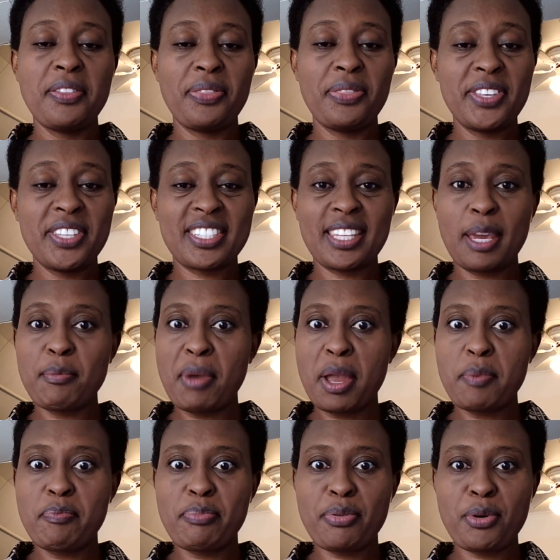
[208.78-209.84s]
This time I
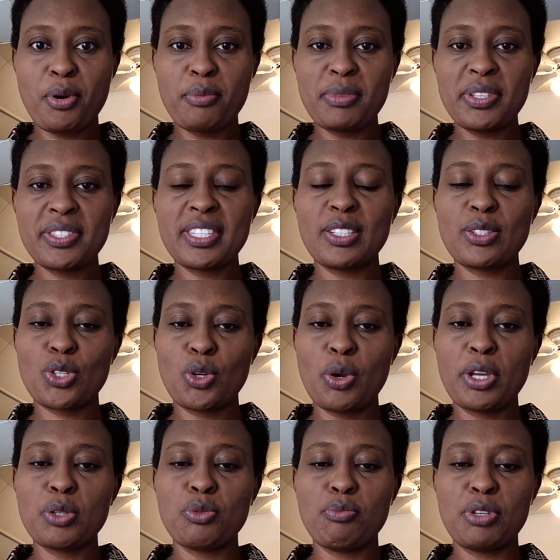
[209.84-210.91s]
promise it's
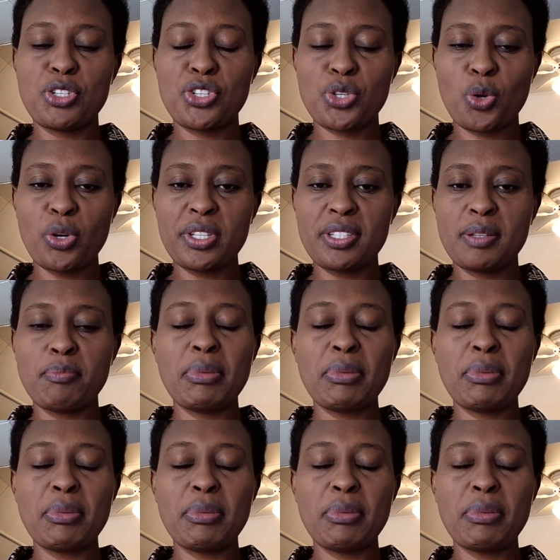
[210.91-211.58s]
going to be short,